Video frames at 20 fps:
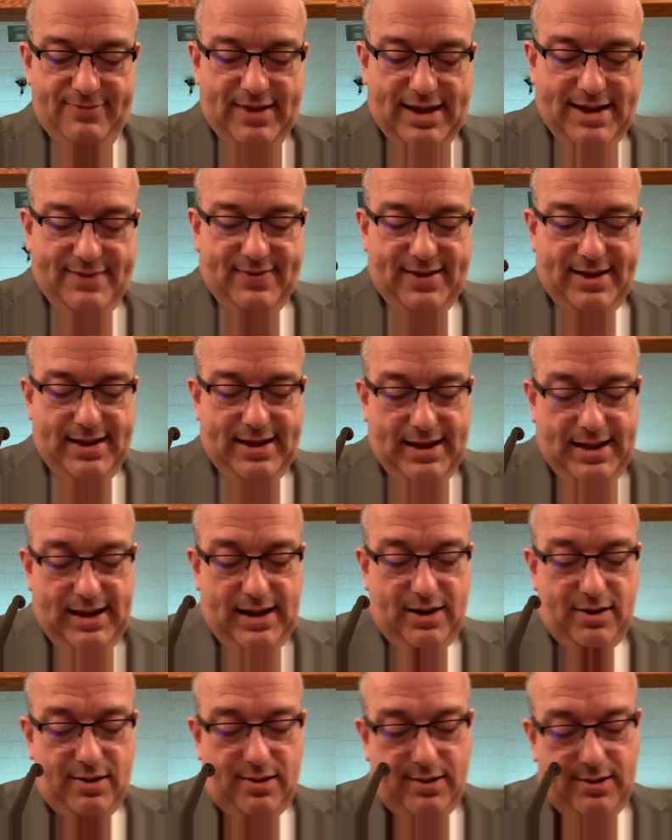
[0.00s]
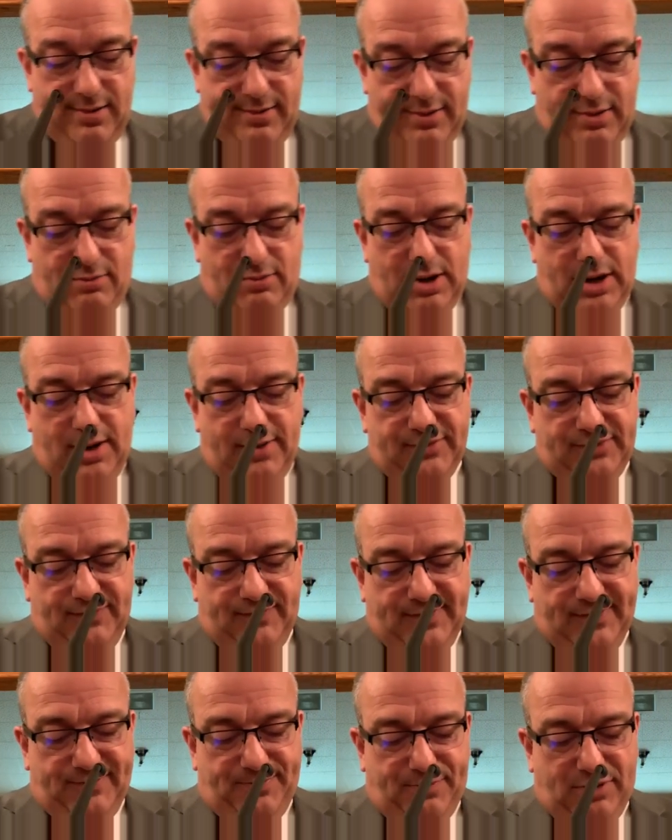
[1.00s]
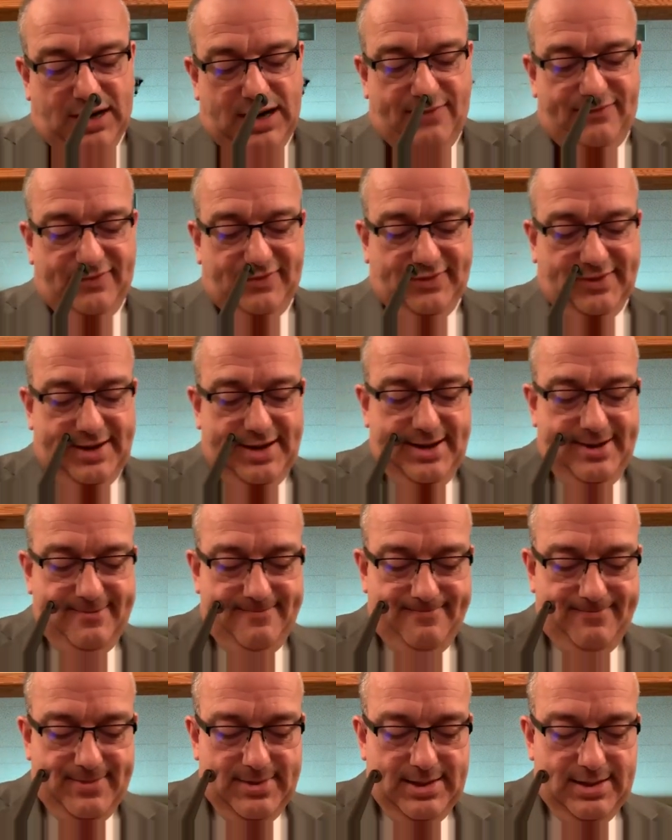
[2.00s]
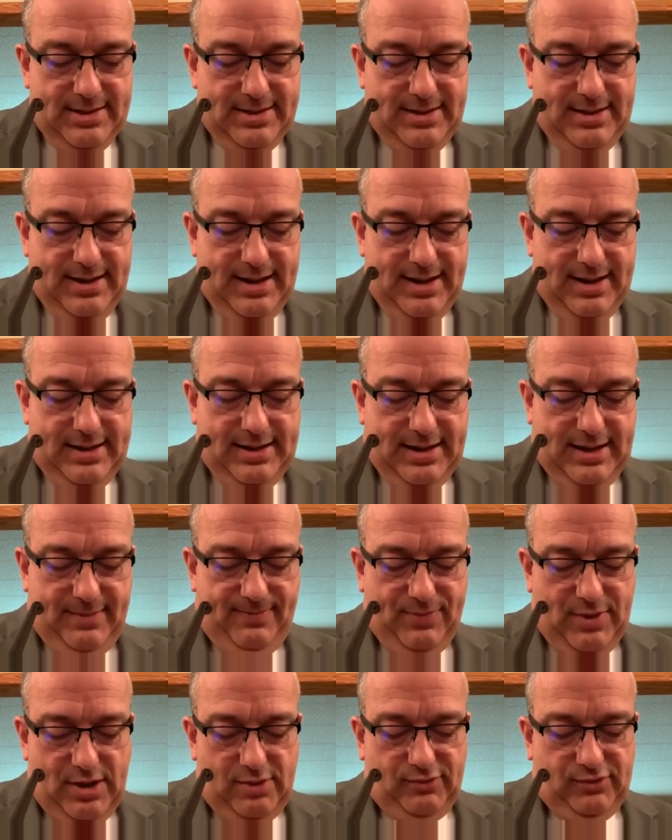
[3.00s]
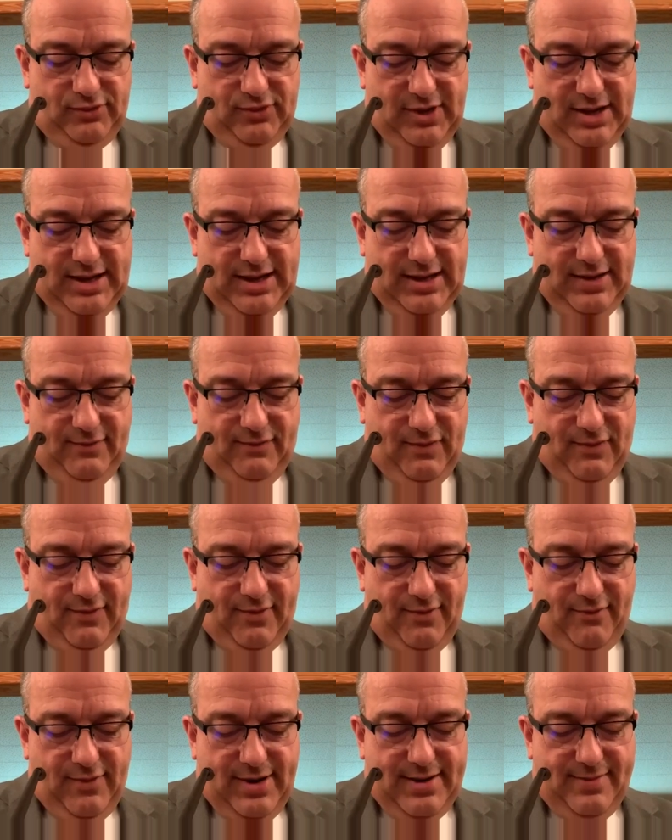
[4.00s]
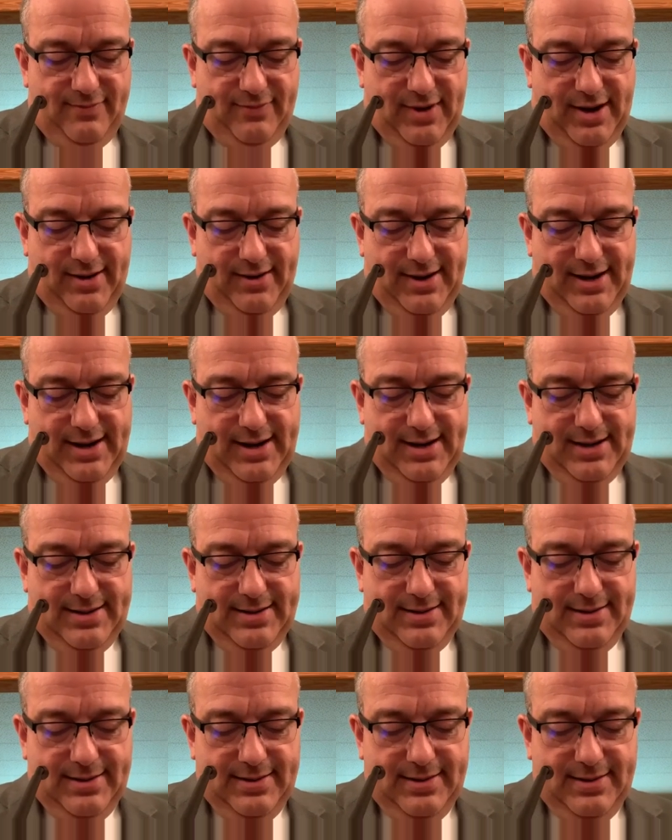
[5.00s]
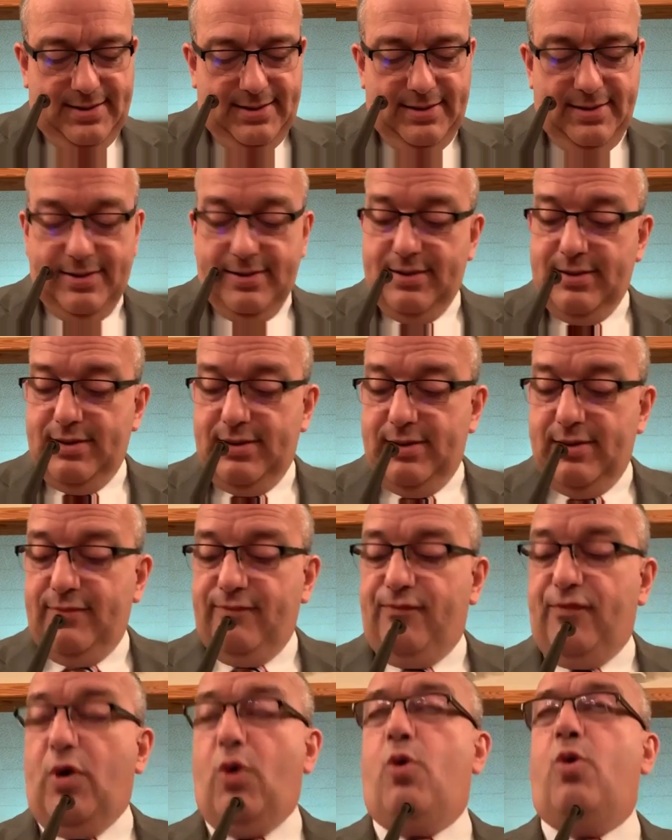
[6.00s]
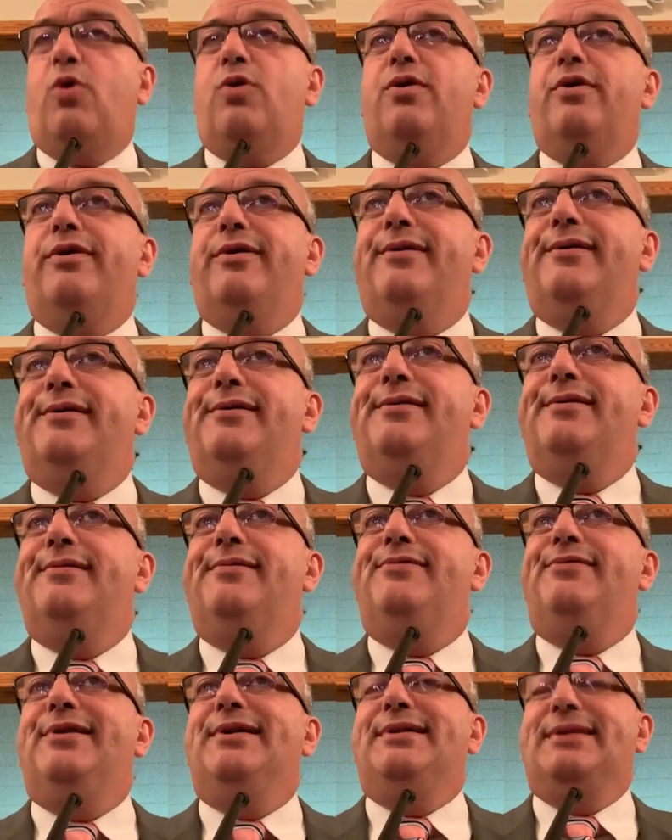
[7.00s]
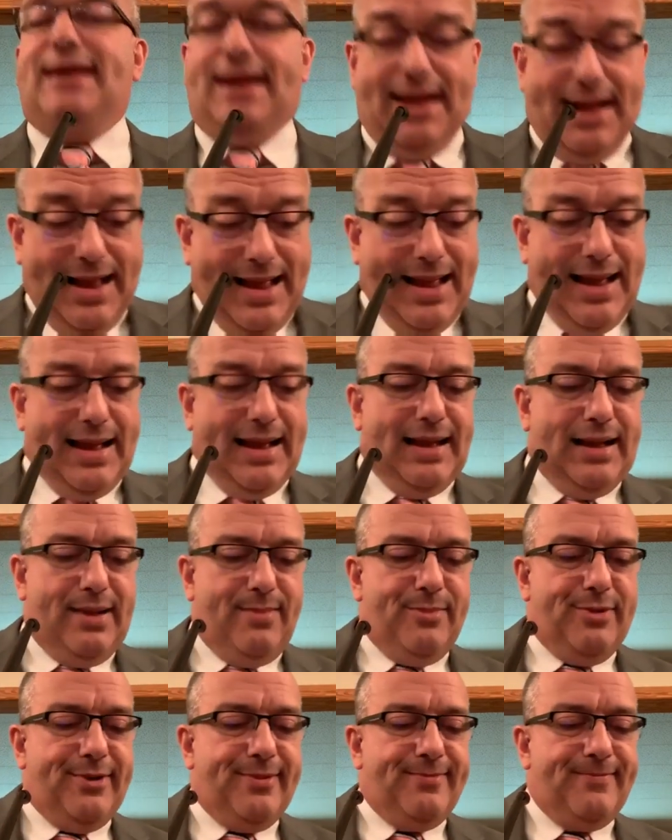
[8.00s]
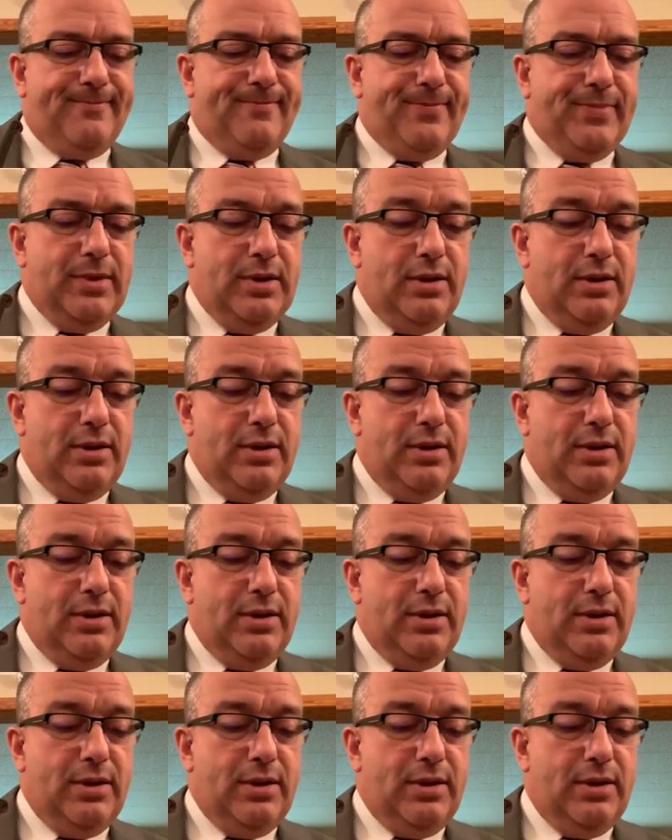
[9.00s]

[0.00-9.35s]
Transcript: and they that hear the words of this prophecy and keep those things which are written therein, for the time